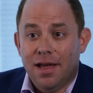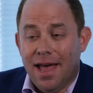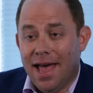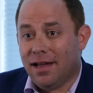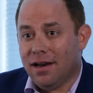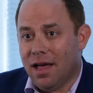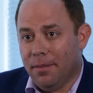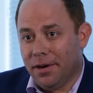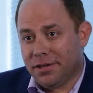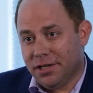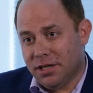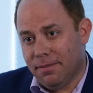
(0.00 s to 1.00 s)

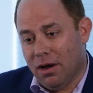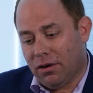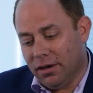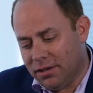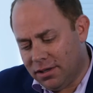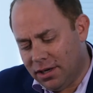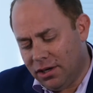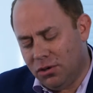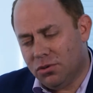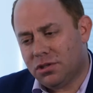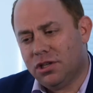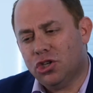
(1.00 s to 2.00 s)
Economics is about
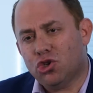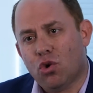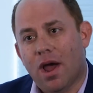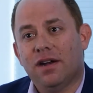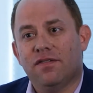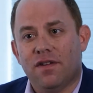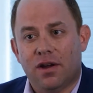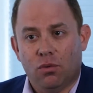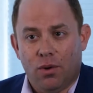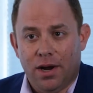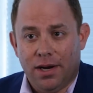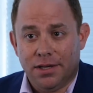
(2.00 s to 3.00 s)
continuously trying to find
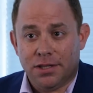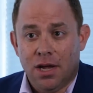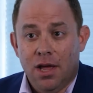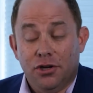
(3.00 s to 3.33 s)
ways